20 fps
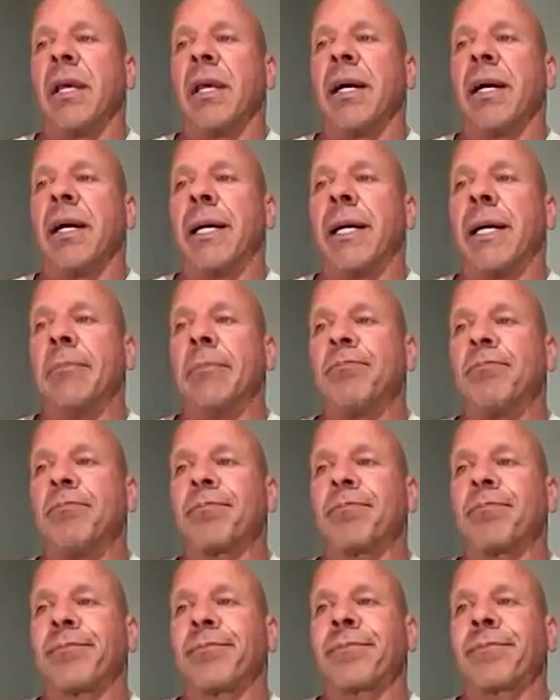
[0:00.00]

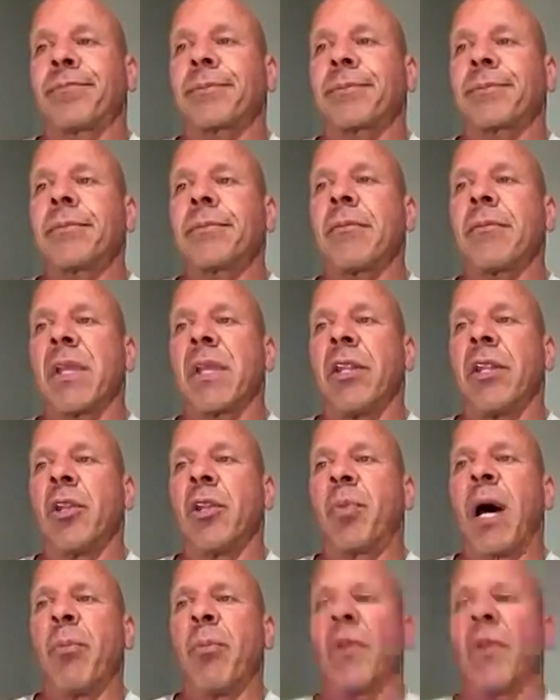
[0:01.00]
The
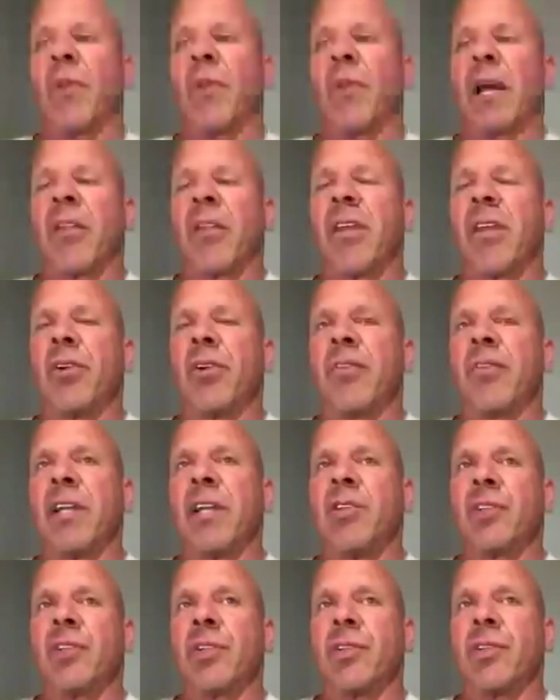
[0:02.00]
problem with a lot of the
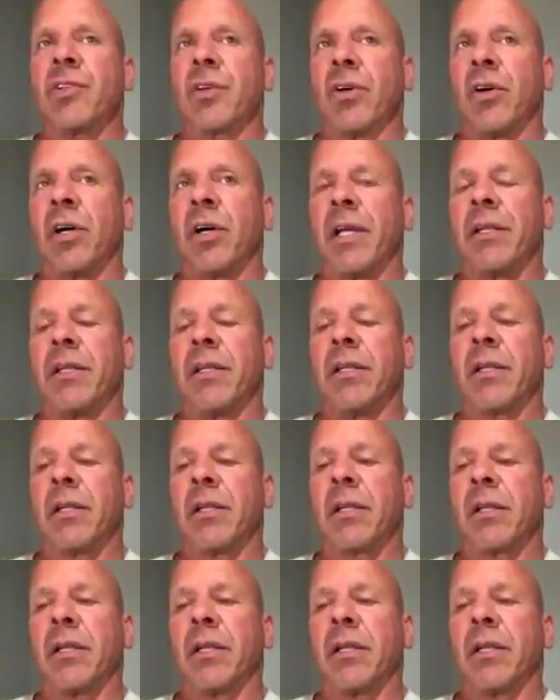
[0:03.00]
interventions on